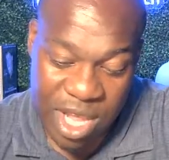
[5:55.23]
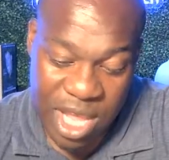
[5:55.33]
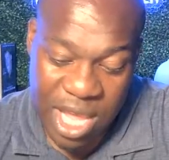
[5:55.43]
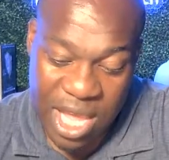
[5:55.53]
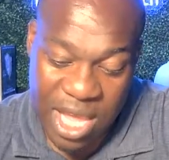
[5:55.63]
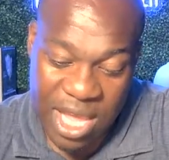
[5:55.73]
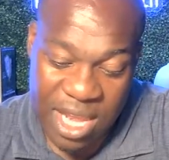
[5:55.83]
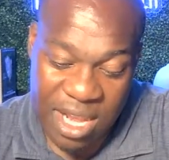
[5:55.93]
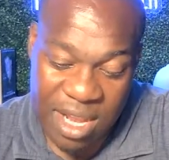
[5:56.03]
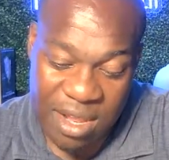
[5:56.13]

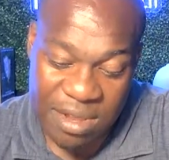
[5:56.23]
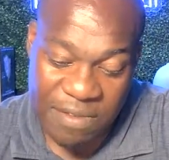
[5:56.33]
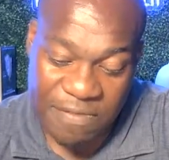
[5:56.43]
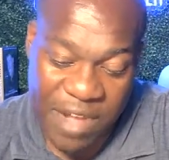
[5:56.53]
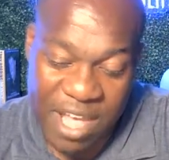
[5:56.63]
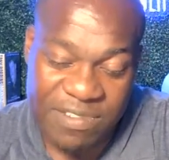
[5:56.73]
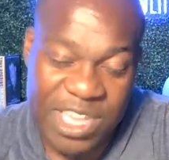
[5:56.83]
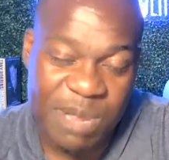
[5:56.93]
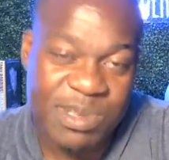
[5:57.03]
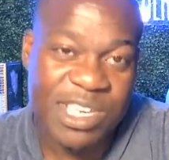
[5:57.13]
and the
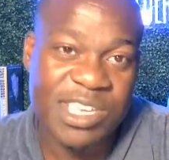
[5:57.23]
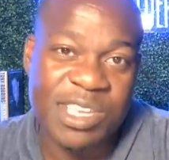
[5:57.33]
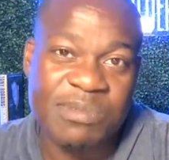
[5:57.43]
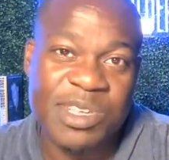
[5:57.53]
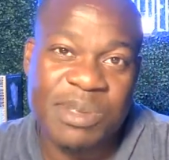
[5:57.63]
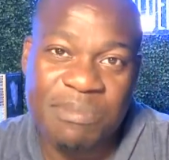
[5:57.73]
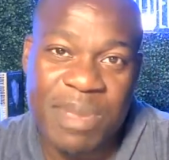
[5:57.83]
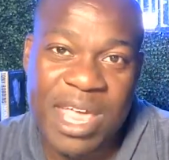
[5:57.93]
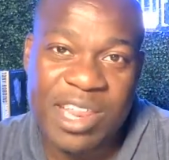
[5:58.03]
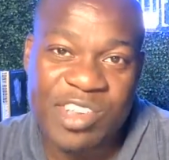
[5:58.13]
5-step system to
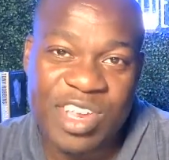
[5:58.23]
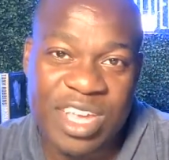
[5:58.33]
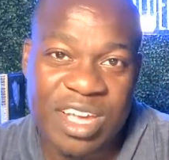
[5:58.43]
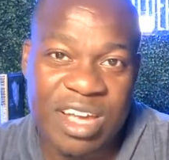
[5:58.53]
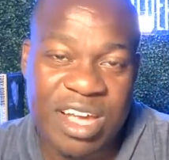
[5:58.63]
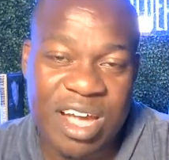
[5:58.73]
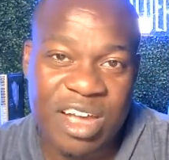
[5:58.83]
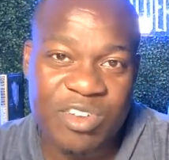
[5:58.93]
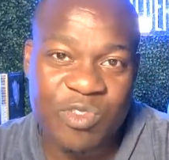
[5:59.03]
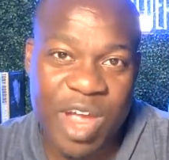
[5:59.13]
managing a
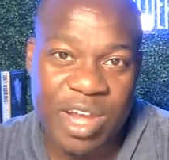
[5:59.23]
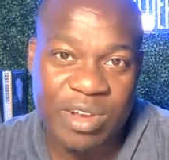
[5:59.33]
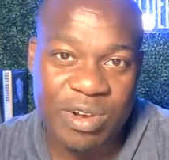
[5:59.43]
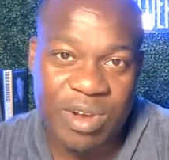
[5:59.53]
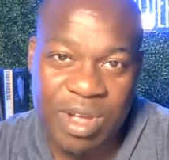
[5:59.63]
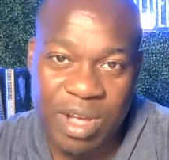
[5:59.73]
contractor